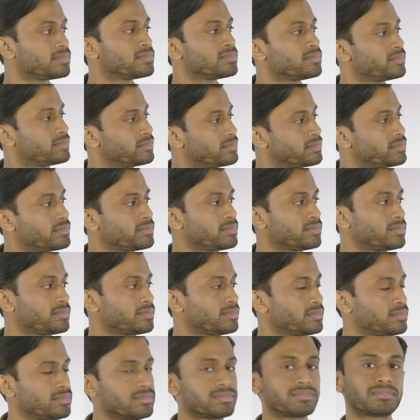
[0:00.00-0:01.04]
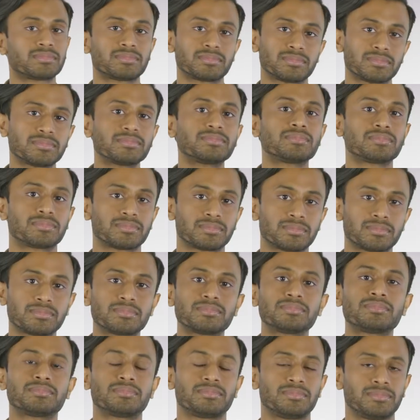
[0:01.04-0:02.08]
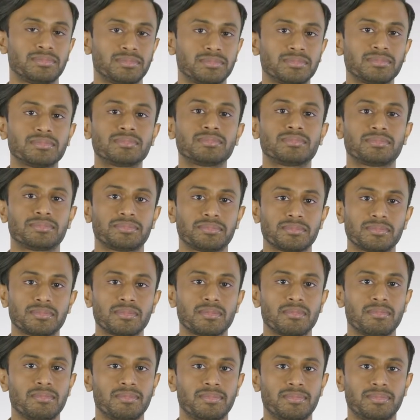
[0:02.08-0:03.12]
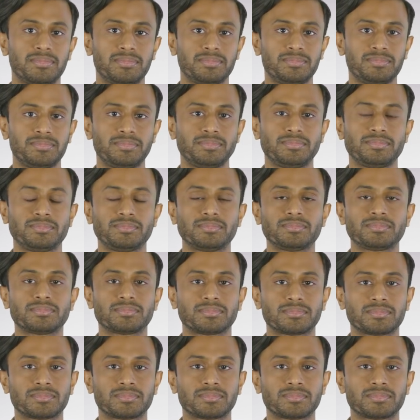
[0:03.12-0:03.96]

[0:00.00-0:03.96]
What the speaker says: No words are spoken by the person on screen.